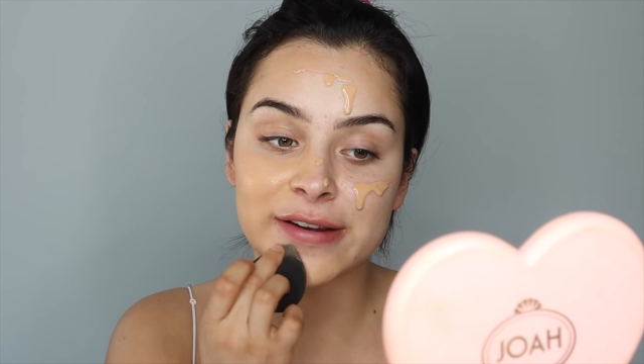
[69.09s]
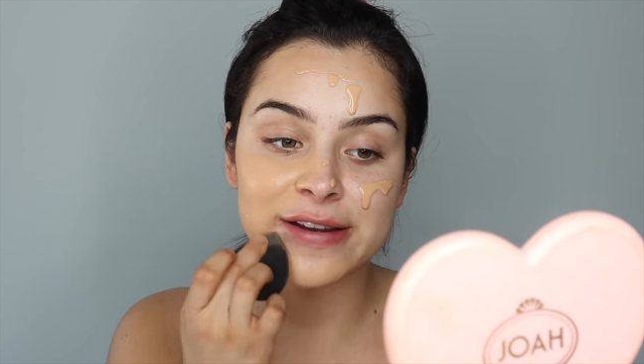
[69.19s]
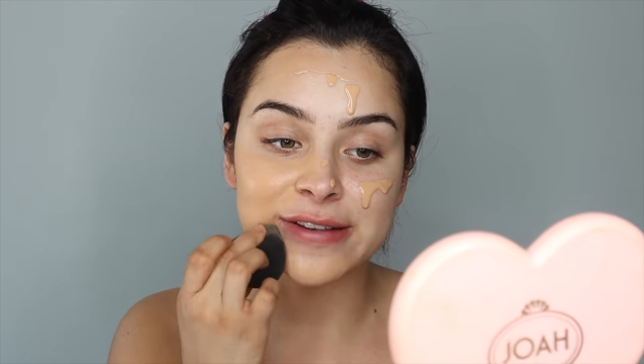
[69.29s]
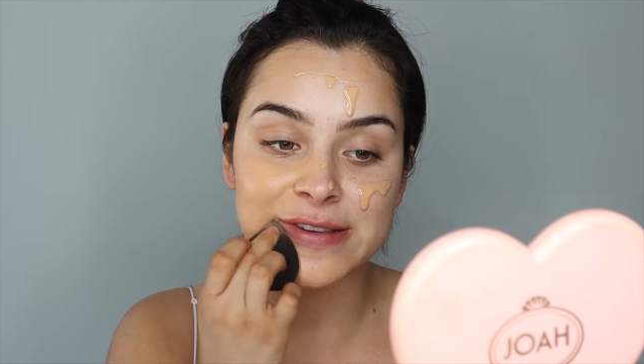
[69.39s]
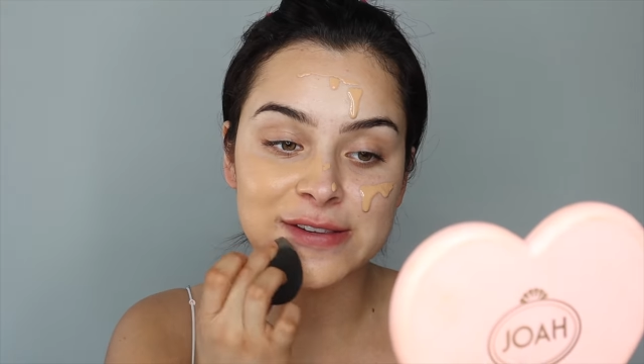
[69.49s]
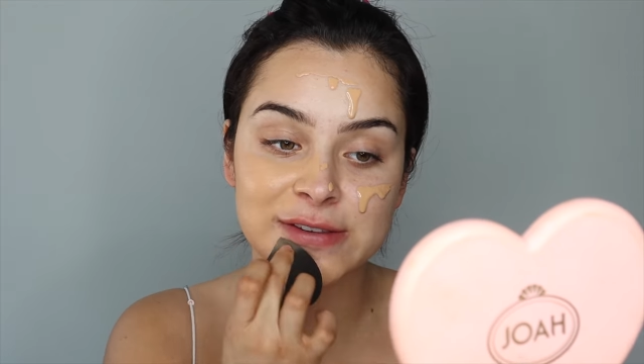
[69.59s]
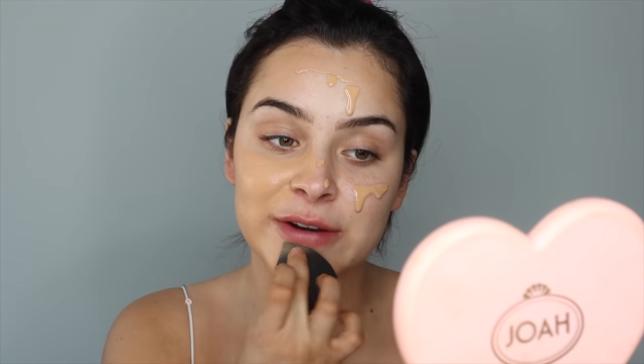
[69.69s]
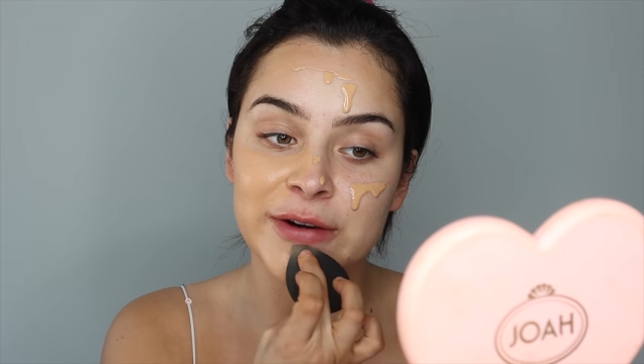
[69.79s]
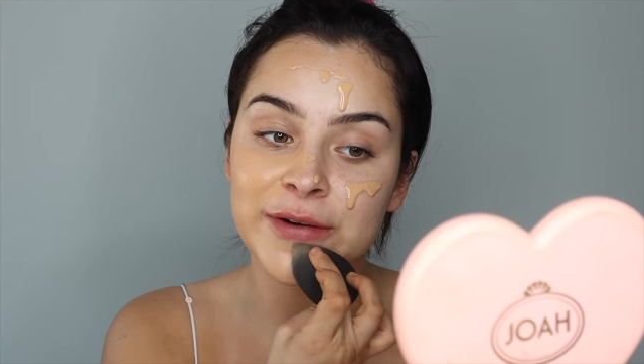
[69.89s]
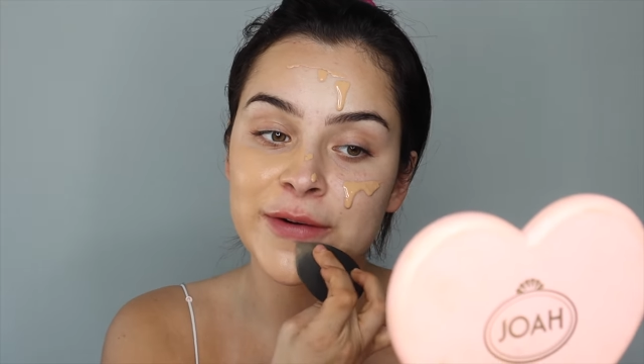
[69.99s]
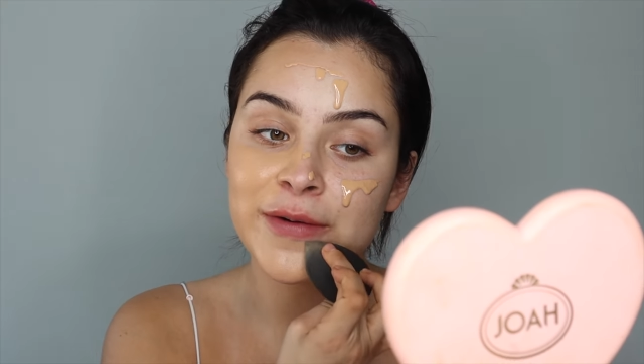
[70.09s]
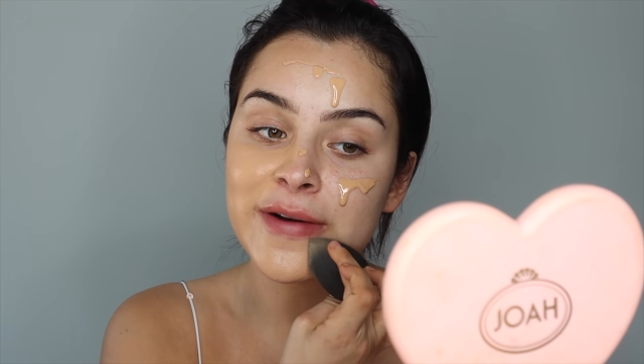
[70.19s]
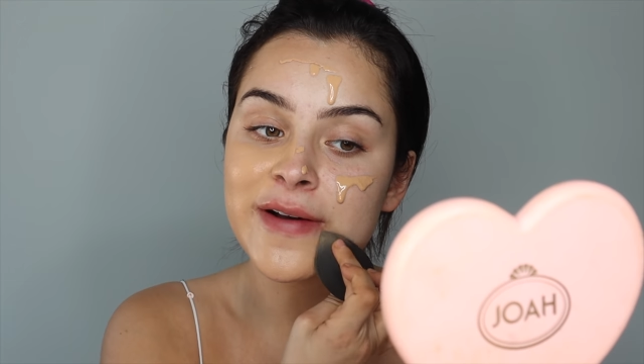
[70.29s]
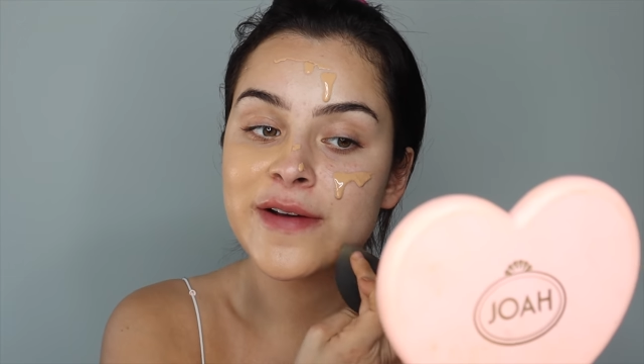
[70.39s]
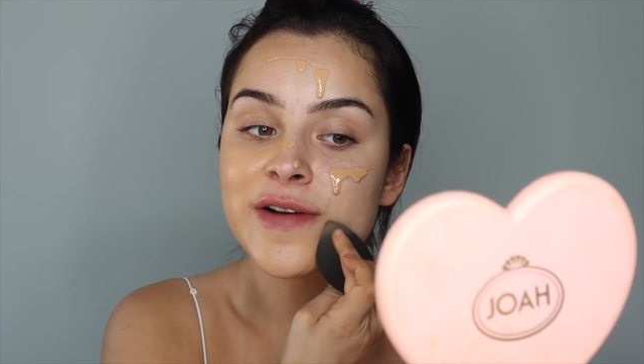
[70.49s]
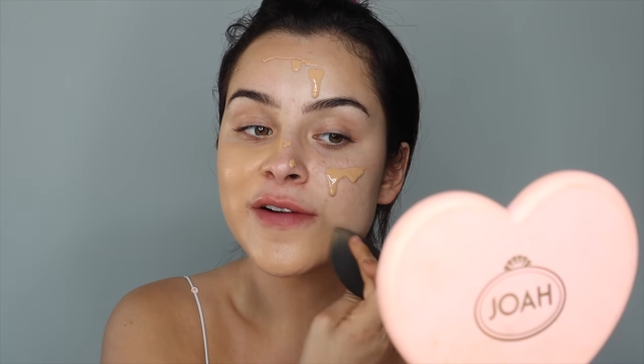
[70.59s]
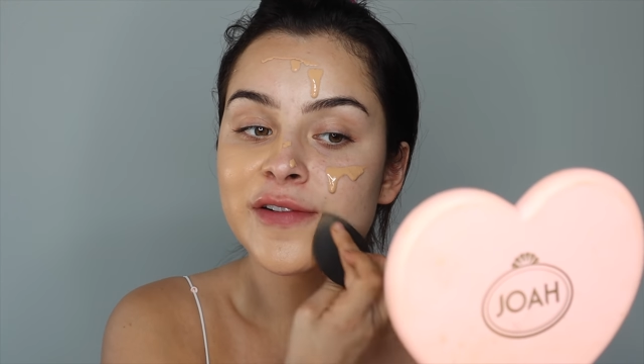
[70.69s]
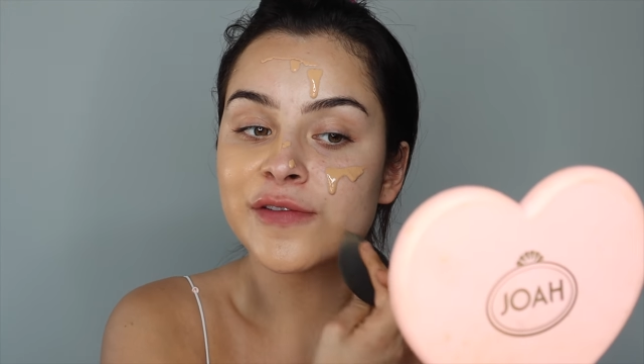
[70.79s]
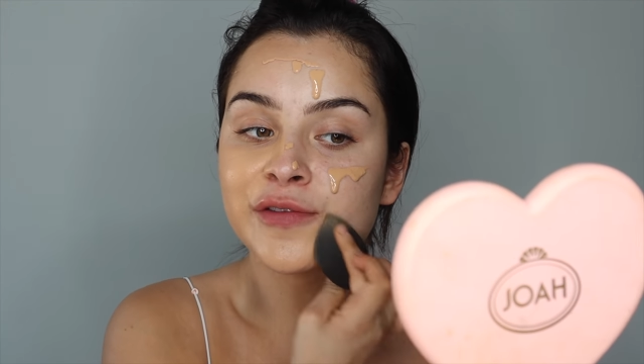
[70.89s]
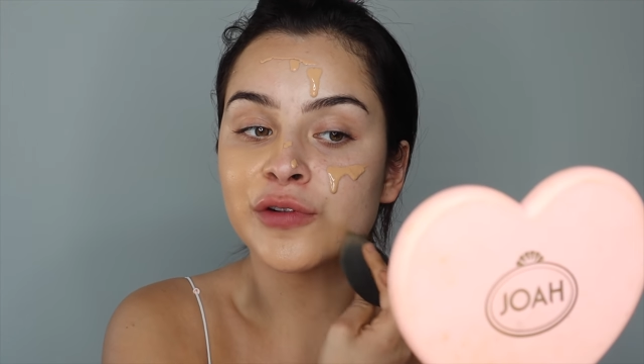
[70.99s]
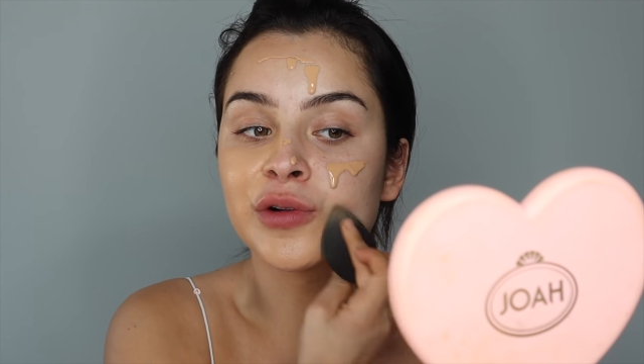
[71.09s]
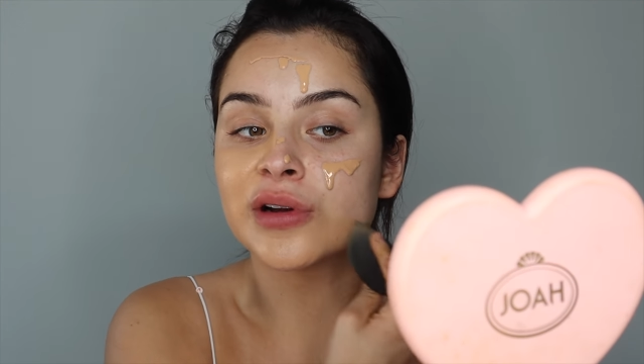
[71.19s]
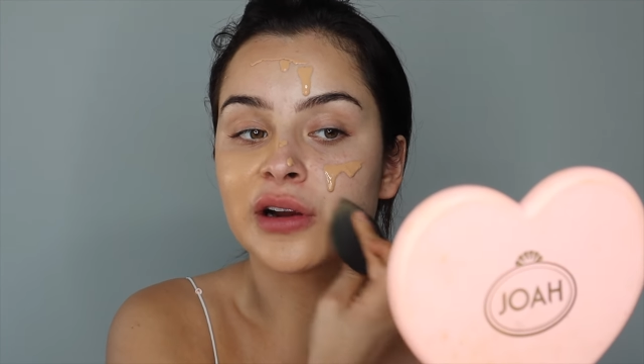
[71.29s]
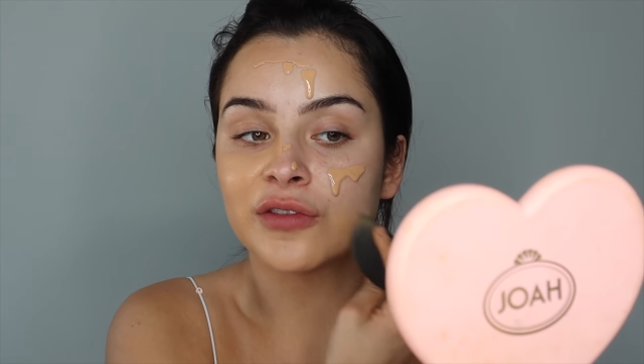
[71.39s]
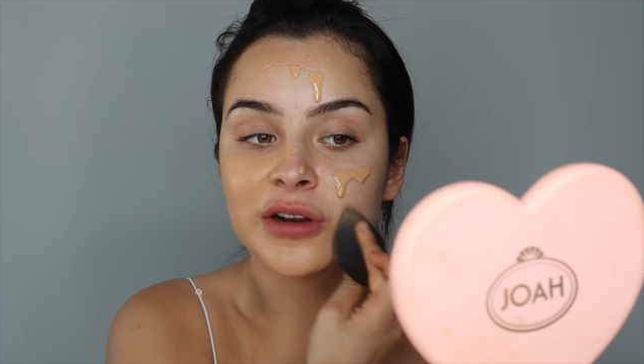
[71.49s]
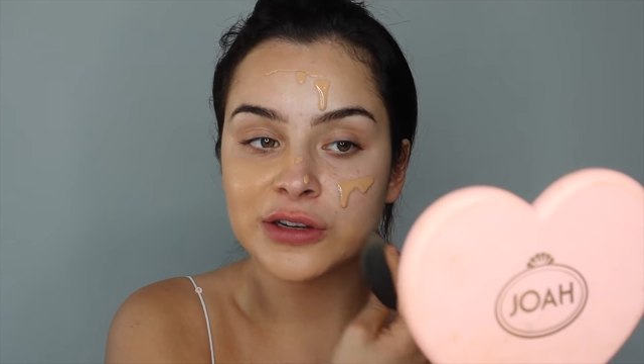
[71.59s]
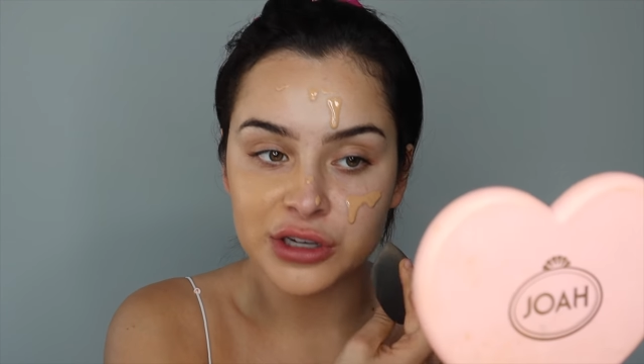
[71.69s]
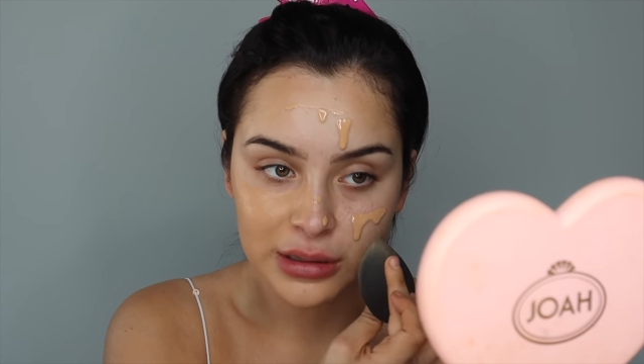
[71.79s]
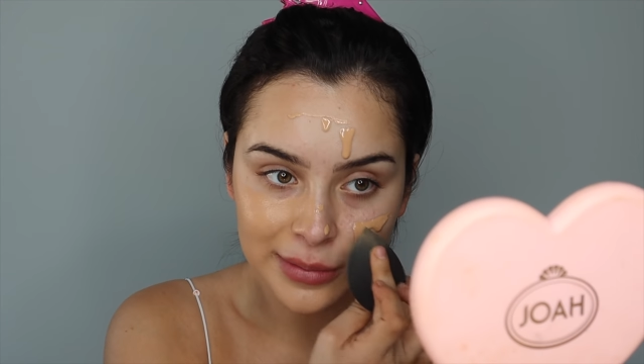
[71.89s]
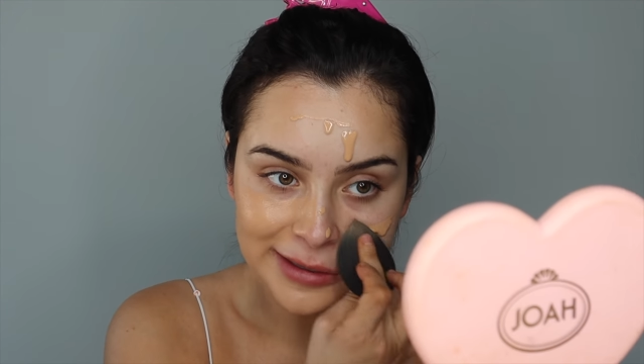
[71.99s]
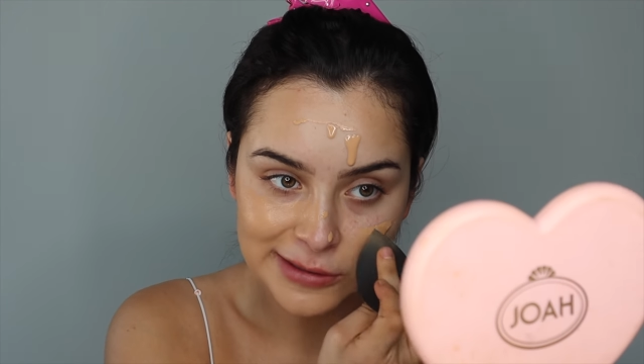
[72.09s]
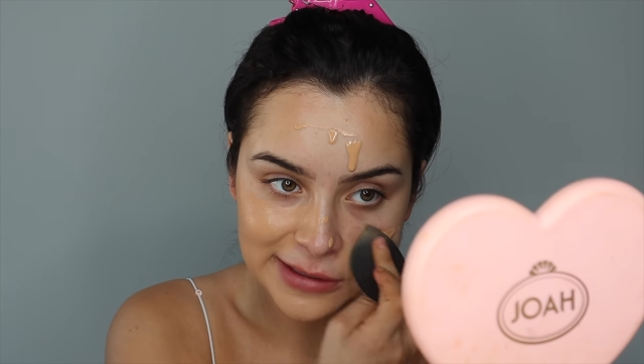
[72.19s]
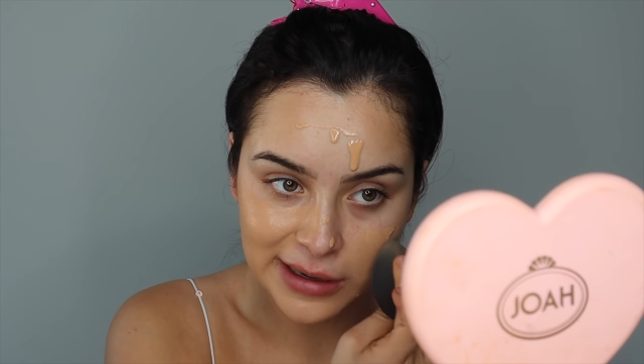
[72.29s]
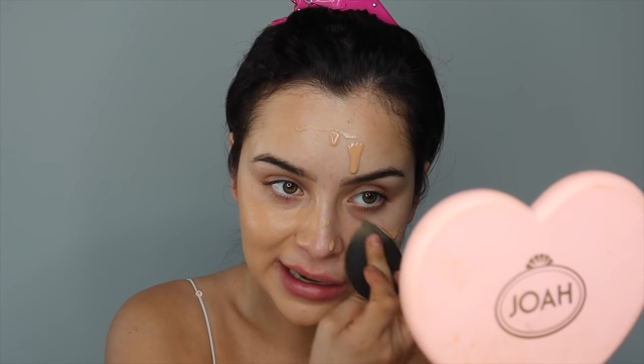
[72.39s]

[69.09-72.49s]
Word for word: It is so full coverage and amazing.